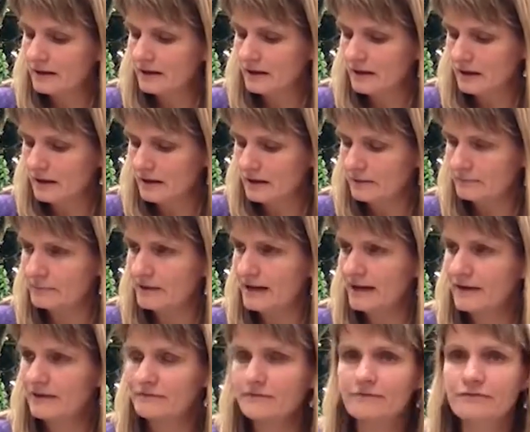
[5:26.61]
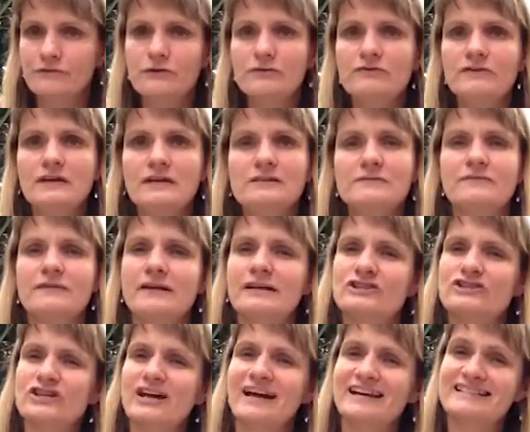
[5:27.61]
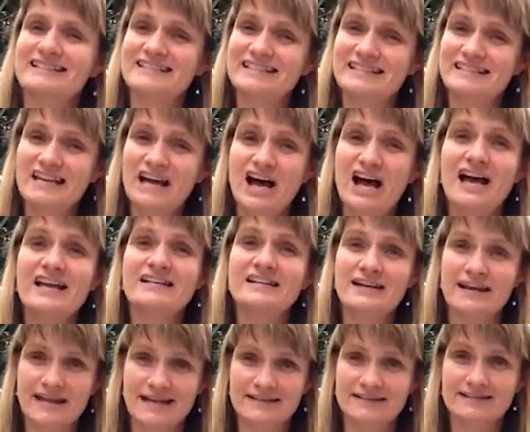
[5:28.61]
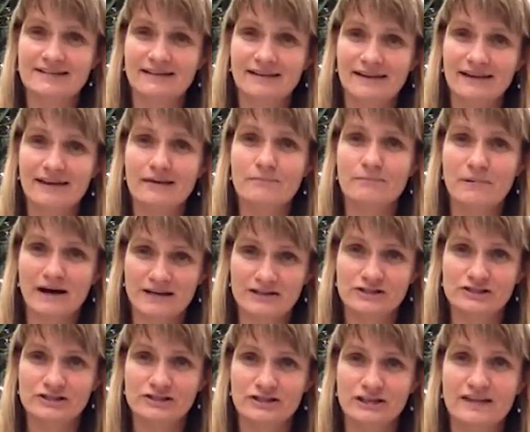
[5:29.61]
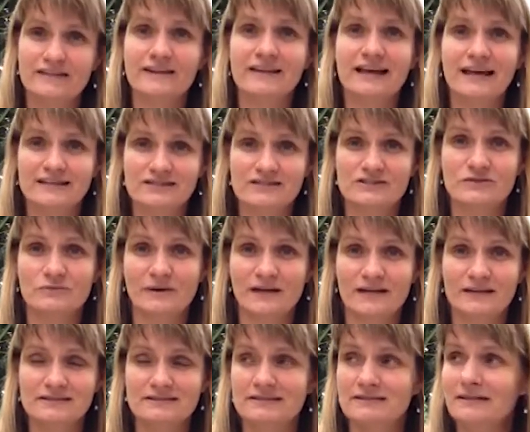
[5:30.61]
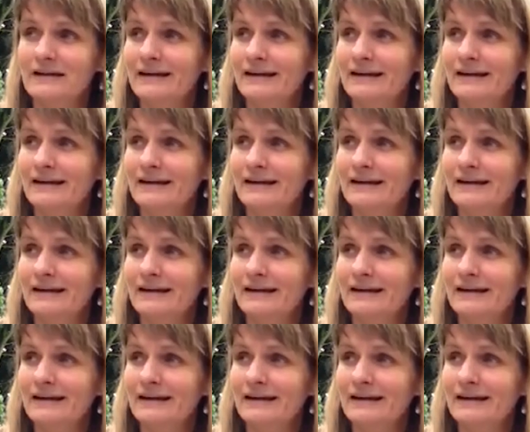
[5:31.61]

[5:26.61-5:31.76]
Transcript: Um, I have a few things finished. I did not knit much in the last two weeks.